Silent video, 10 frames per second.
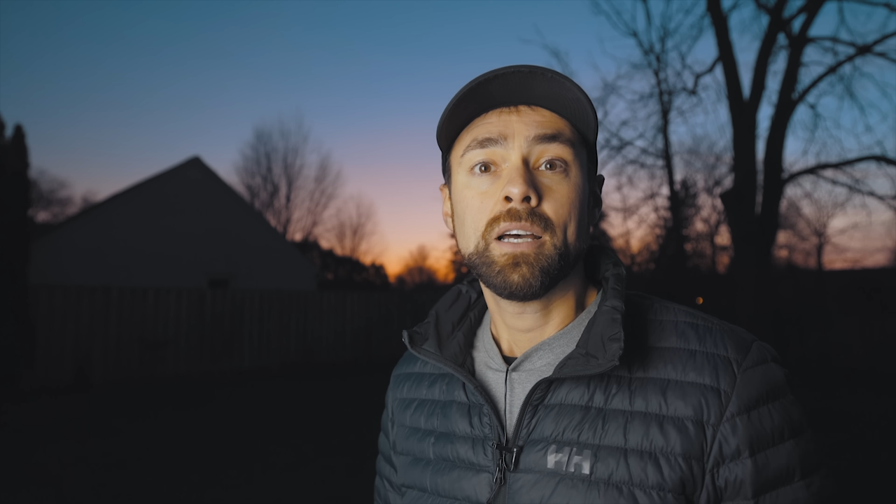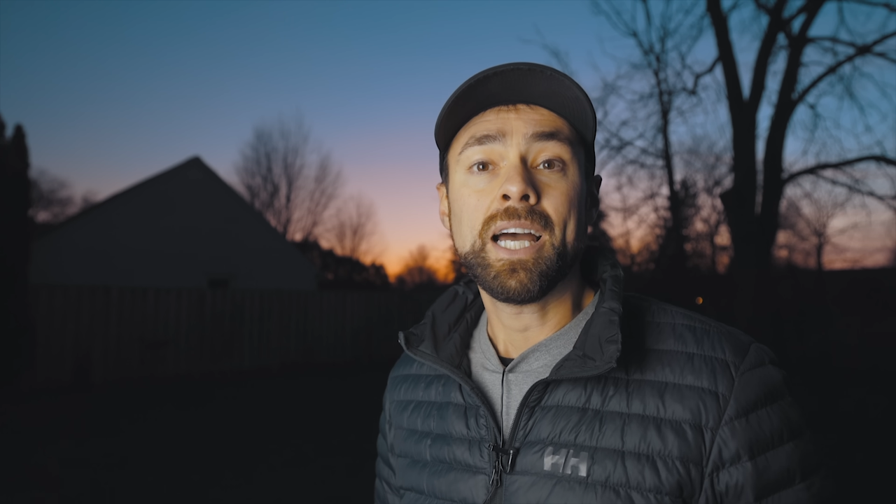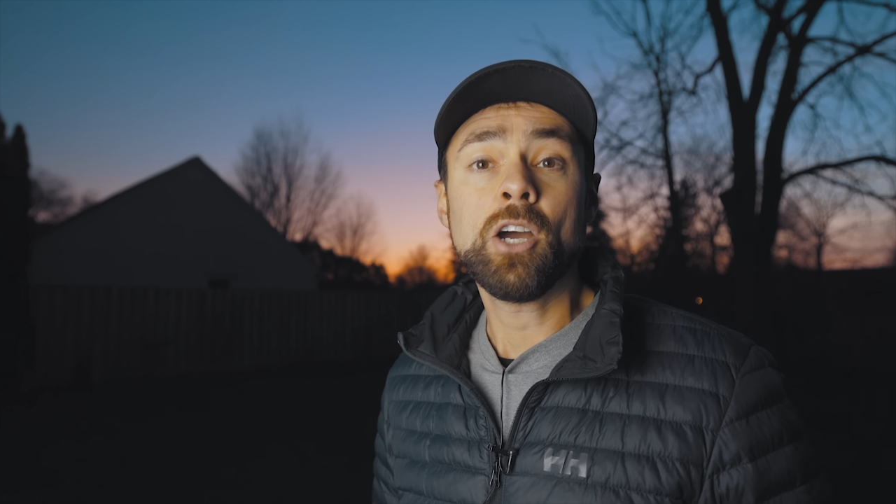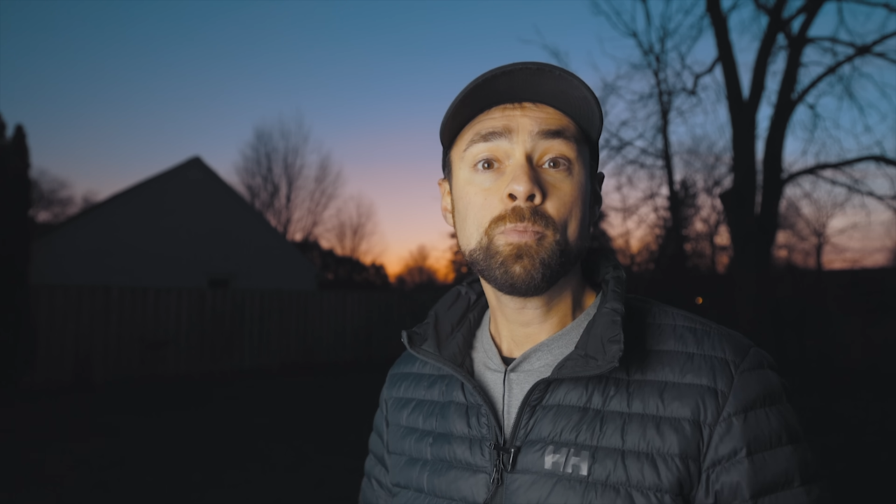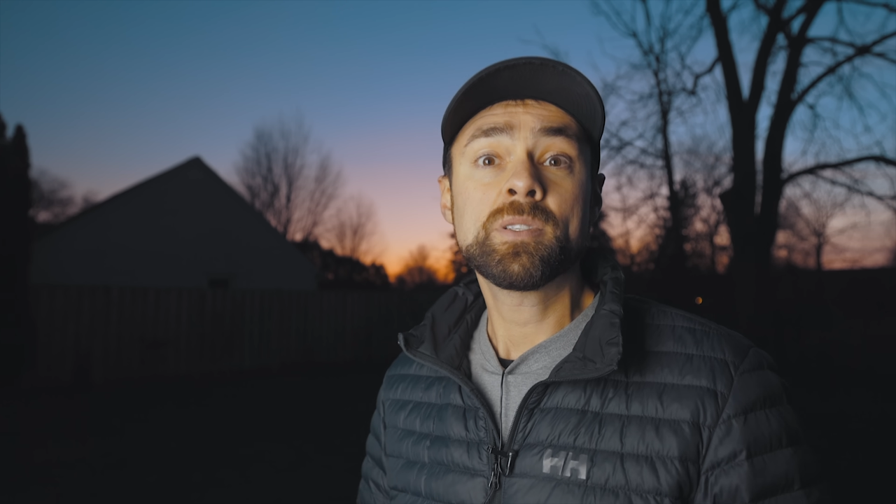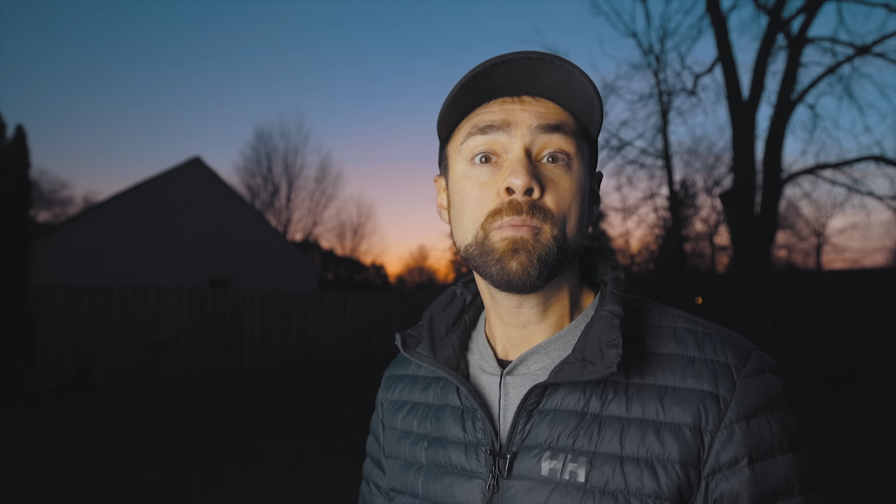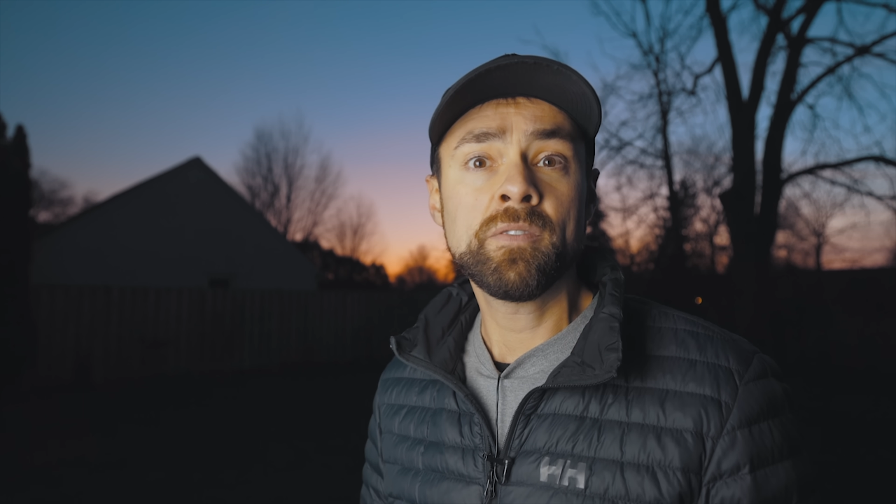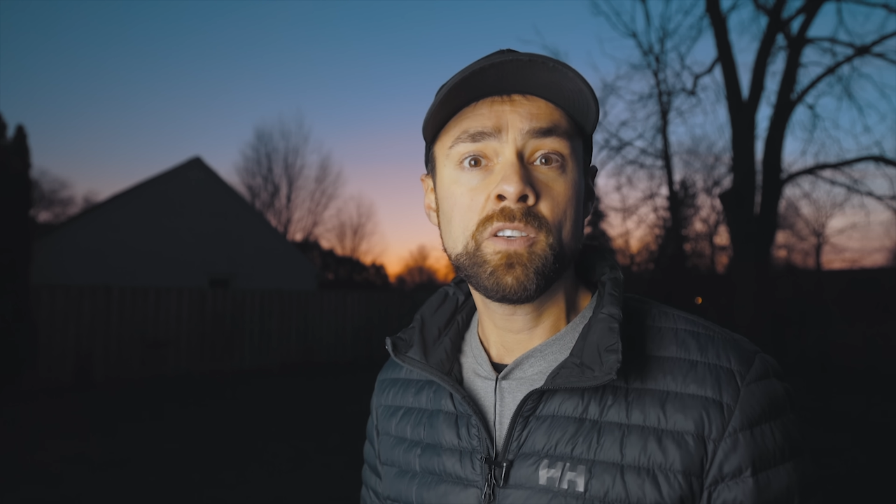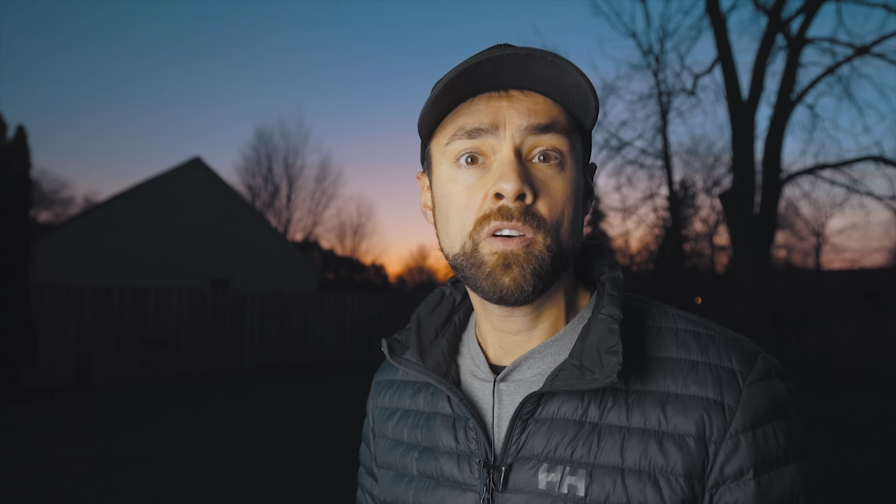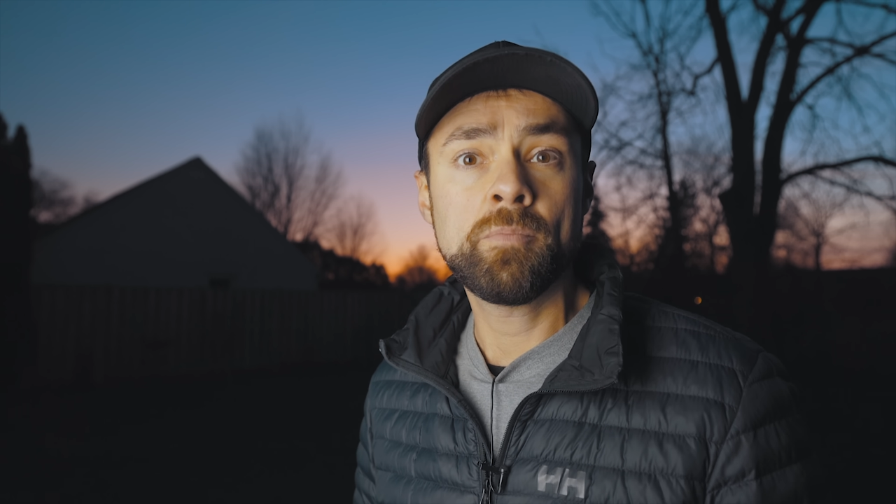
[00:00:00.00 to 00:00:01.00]
I hope some
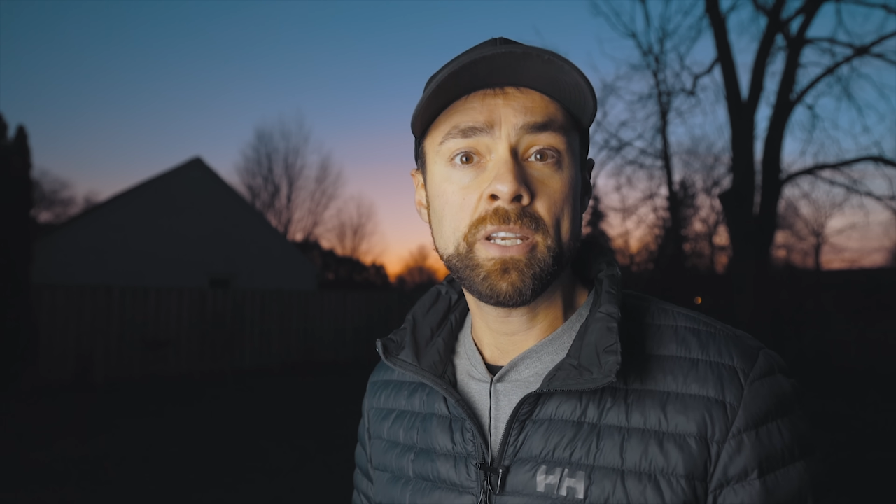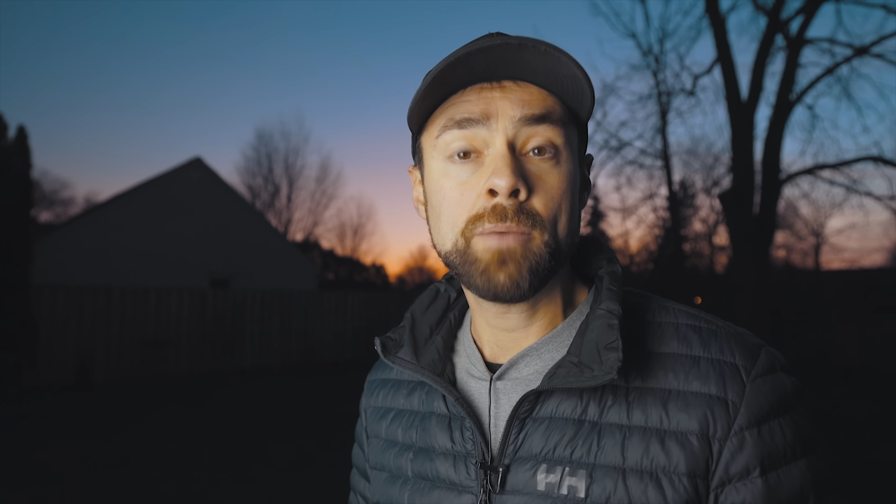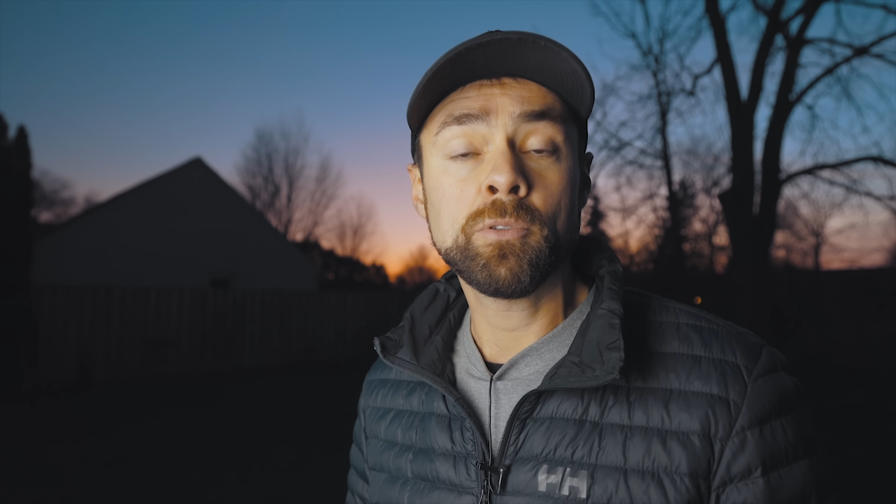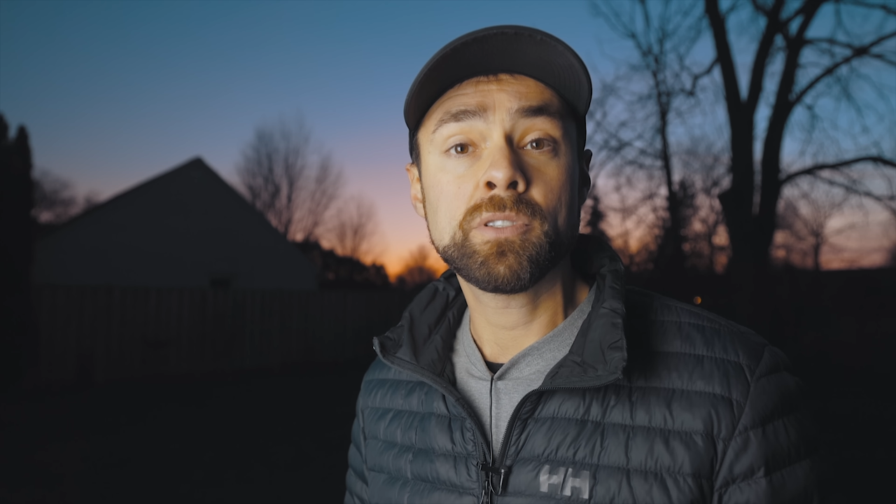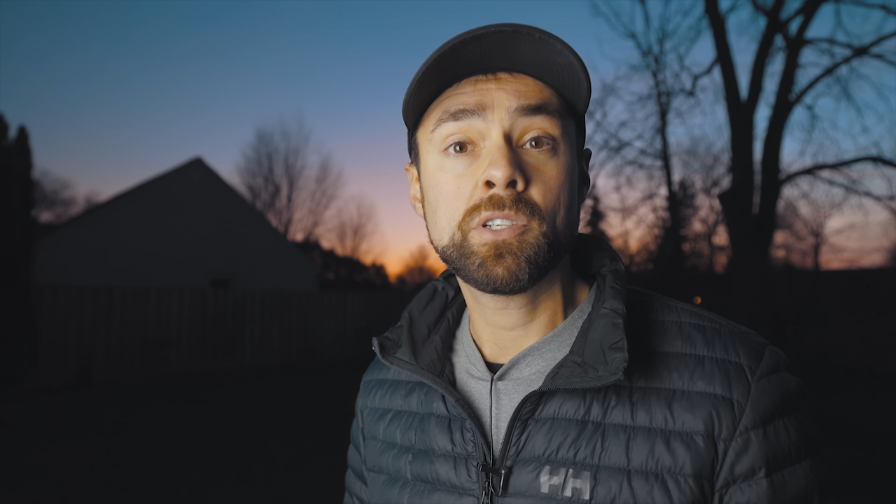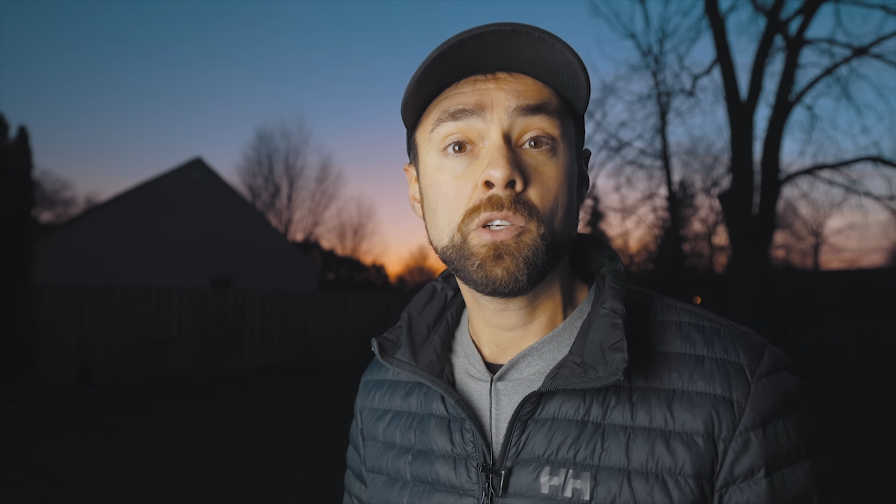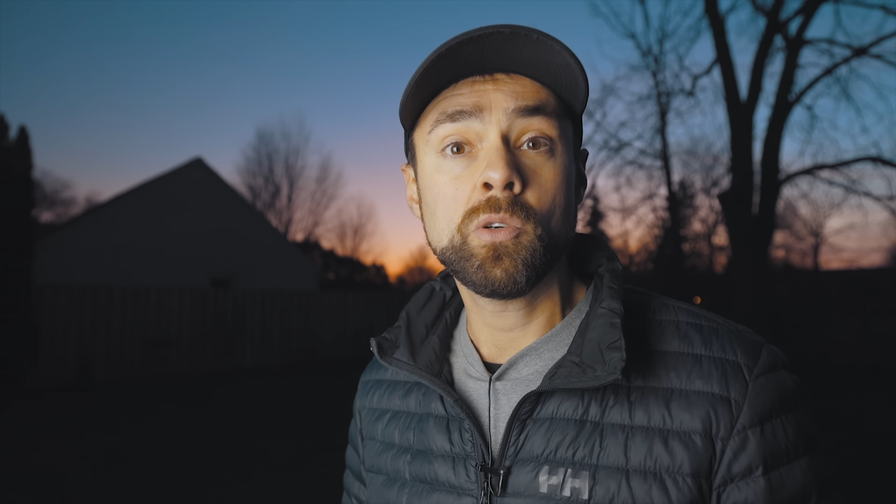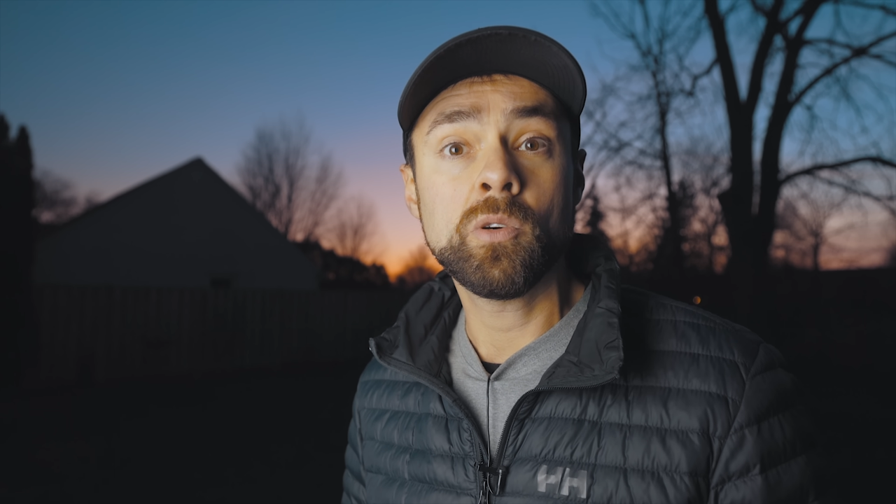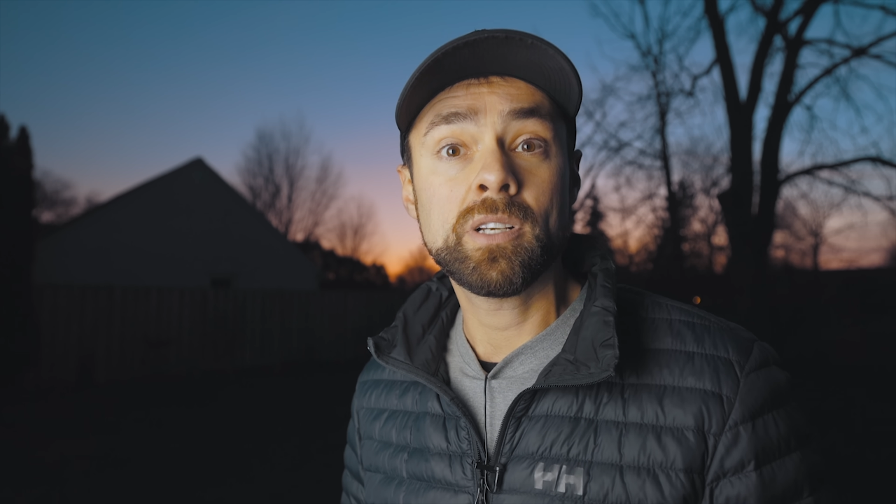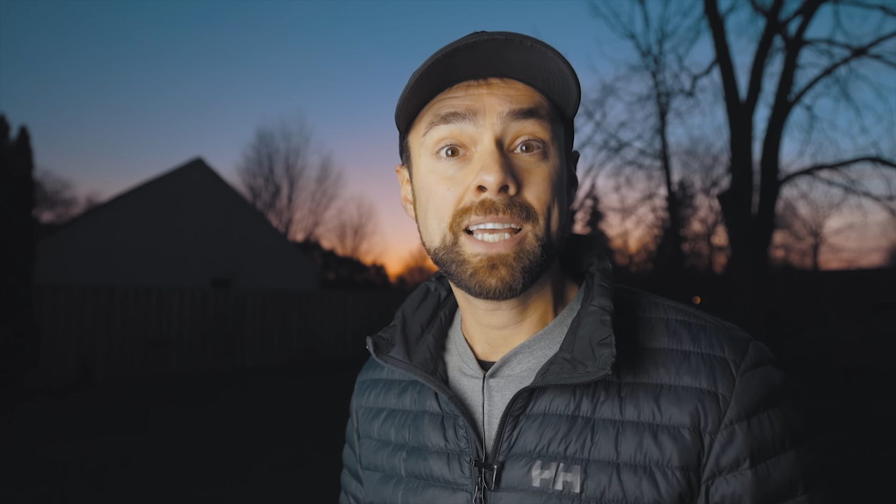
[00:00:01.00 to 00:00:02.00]
of you have been able to